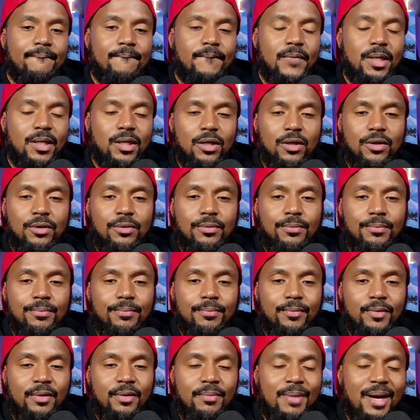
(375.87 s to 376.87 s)
You know,
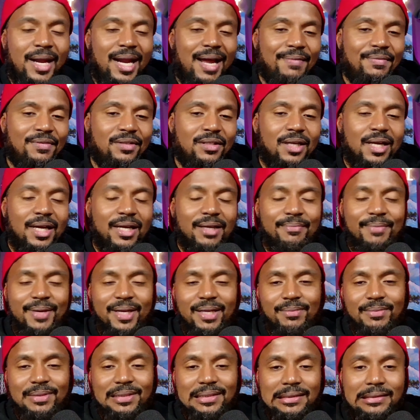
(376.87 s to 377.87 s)
we might have to like make
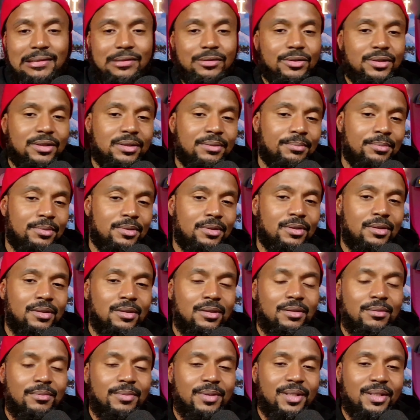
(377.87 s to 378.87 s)
them a little
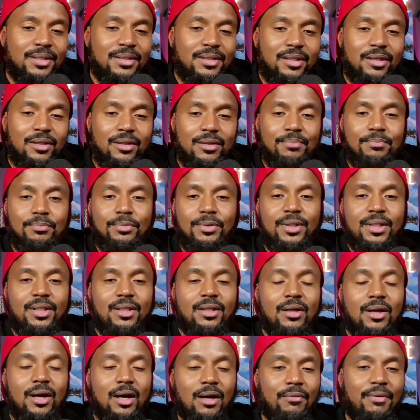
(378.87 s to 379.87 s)
simpler because they're pretty
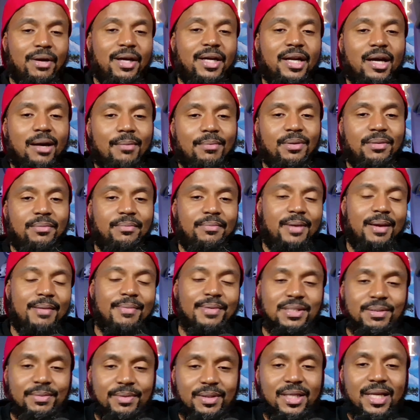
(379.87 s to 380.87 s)
long right now, but
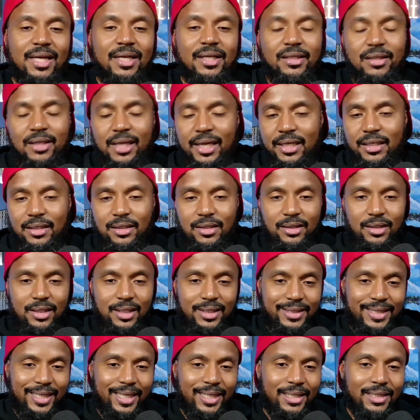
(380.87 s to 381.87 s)
maybe something like like a,
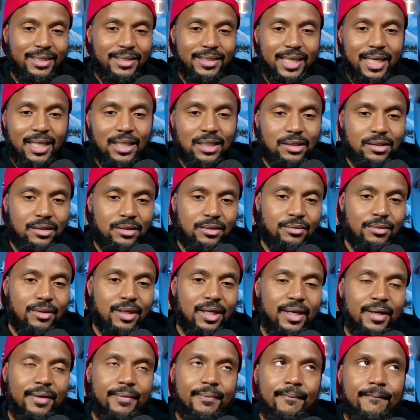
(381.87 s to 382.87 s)
a daily challenge,
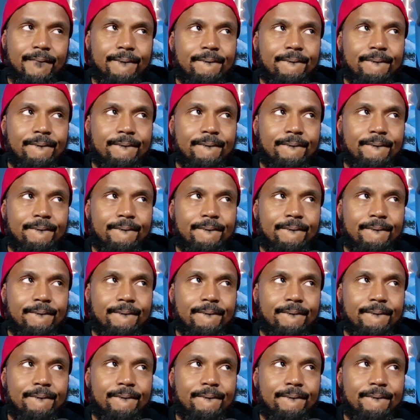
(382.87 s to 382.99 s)
right?